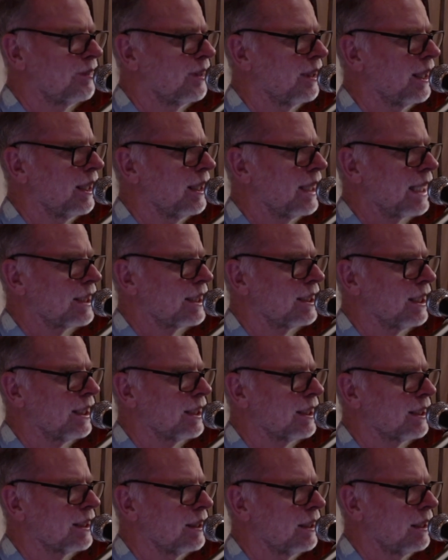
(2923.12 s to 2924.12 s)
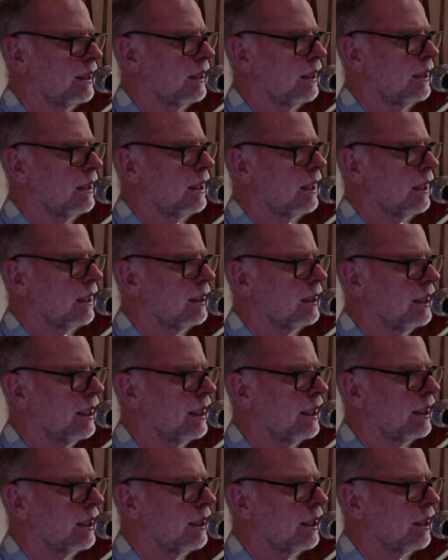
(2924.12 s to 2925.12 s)
That's it.
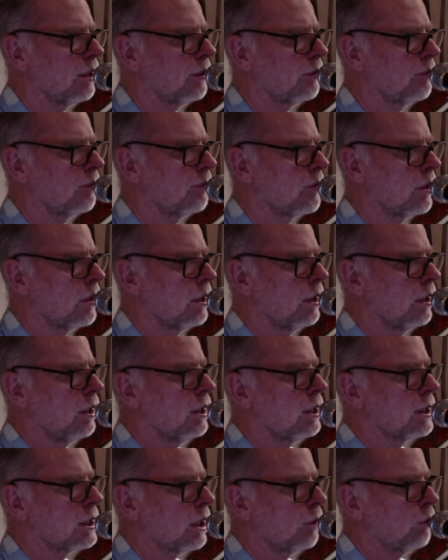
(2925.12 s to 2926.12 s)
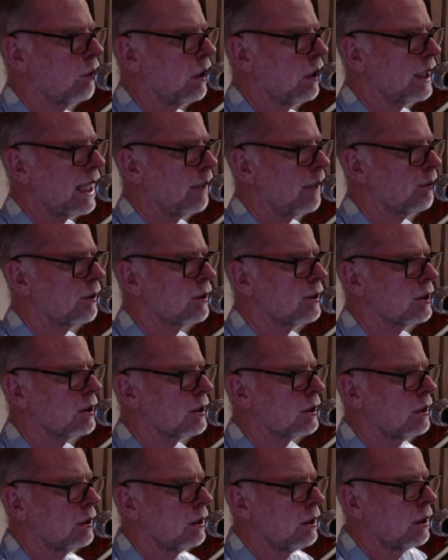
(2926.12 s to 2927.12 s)
Letting go. So what happens,
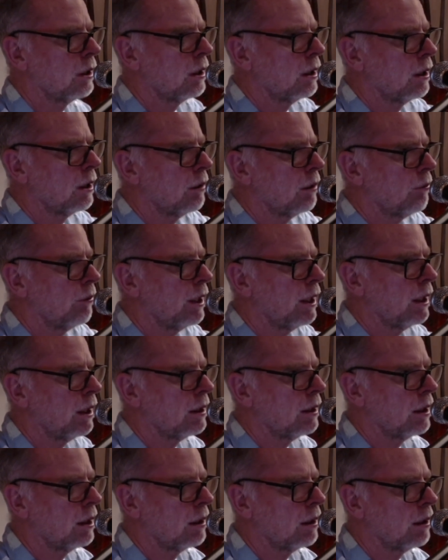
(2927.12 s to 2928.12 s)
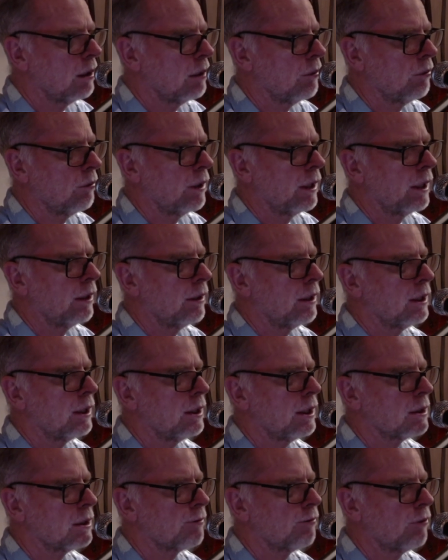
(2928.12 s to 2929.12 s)
we're in
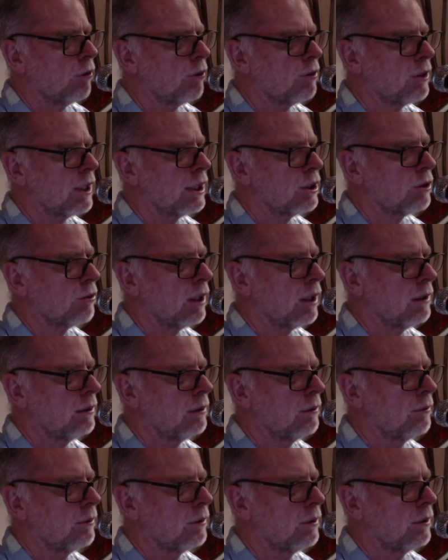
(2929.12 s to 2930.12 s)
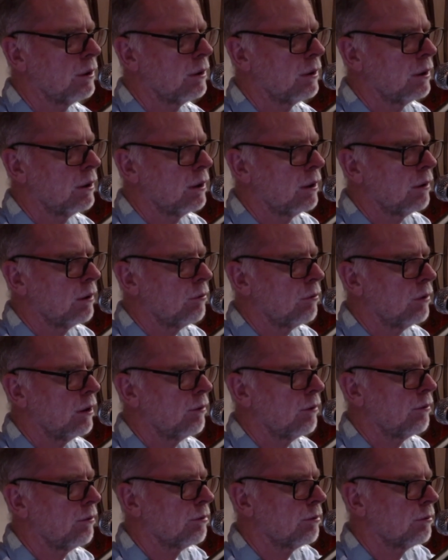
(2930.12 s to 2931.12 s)
this 4th tetrad.
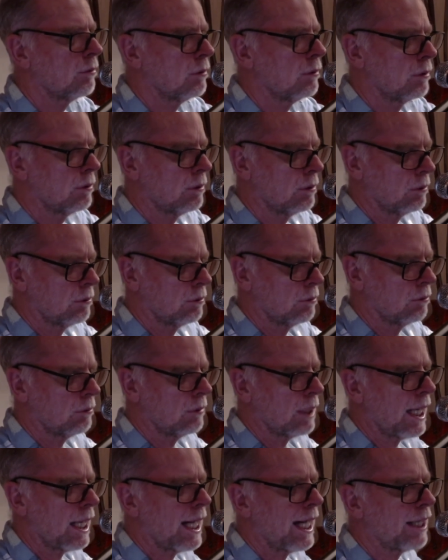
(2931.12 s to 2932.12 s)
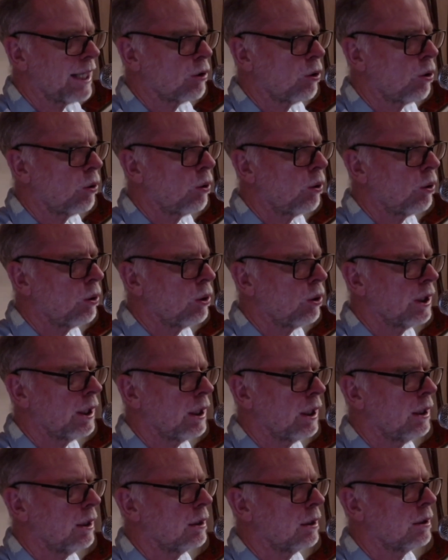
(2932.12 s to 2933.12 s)
We've had all
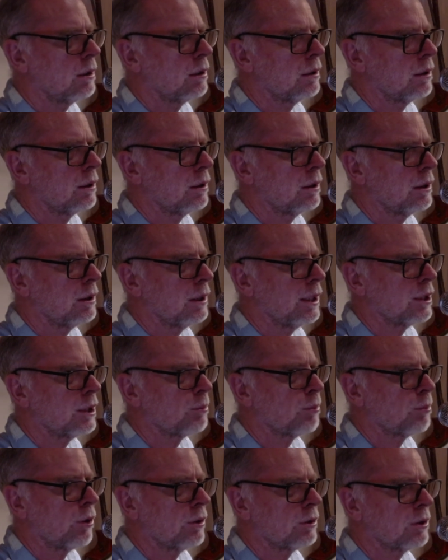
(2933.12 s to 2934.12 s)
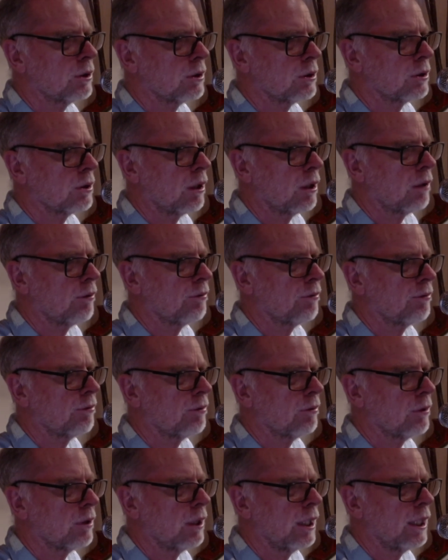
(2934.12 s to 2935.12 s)
the experiences of
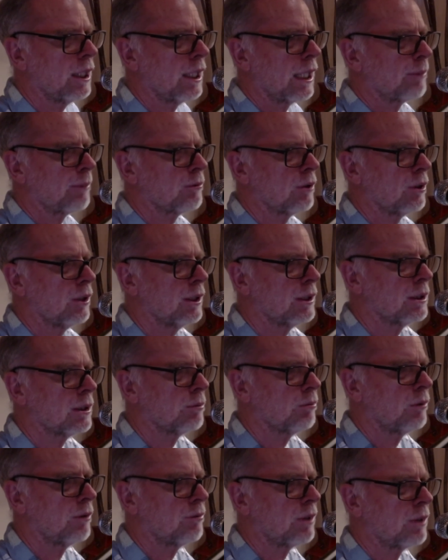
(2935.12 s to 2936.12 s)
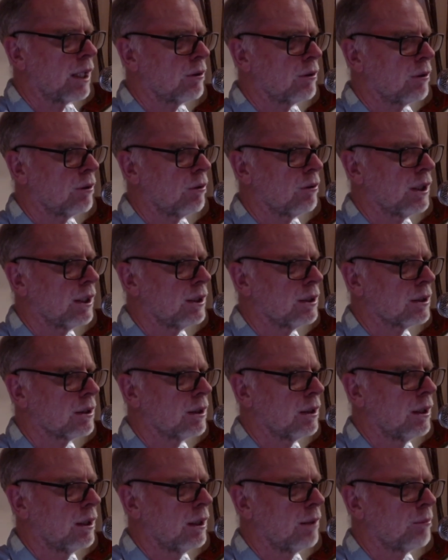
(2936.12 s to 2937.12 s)
leading up to this. We've done all these
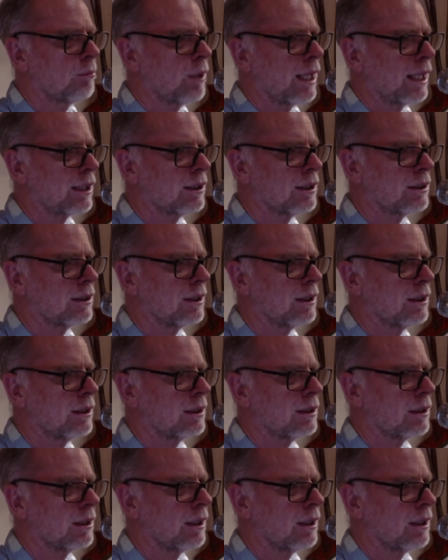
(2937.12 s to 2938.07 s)
practices.